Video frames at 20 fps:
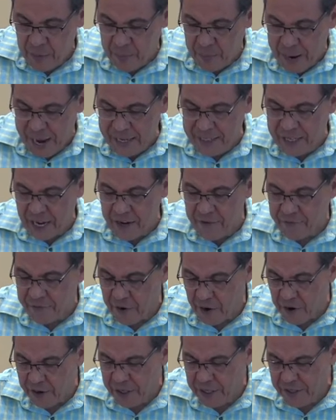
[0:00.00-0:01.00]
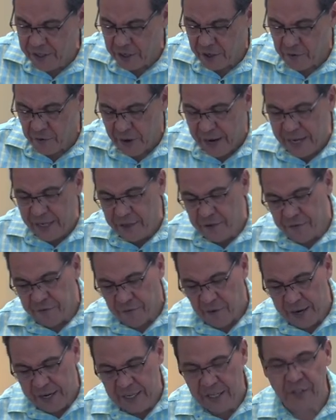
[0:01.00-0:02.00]
by diverting the great
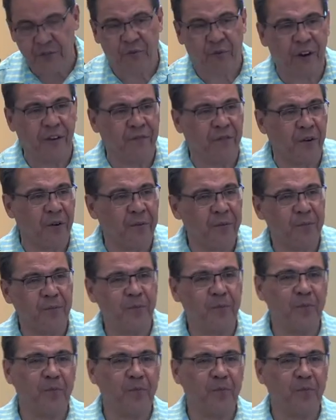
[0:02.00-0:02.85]
Euphrates River.